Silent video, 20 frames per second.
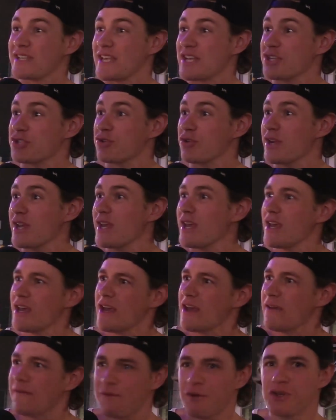is history,
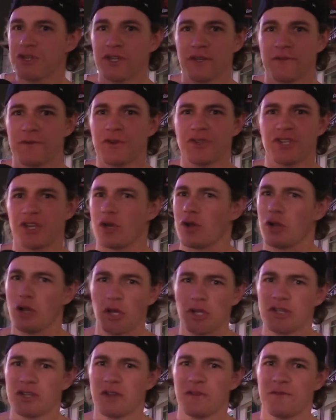future is future.
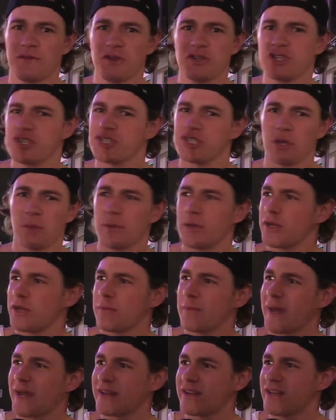Look to the future, stop
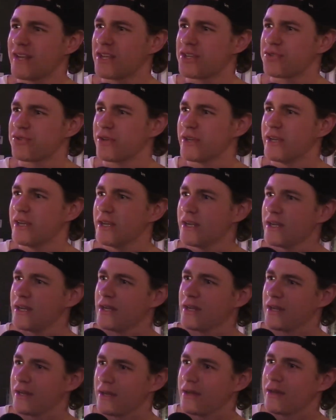looking back in the history.
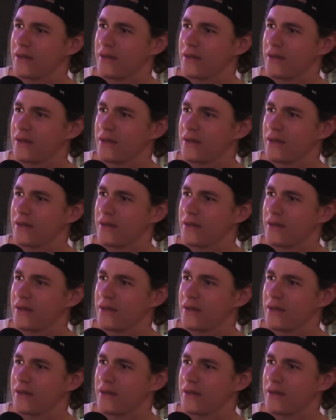Okay.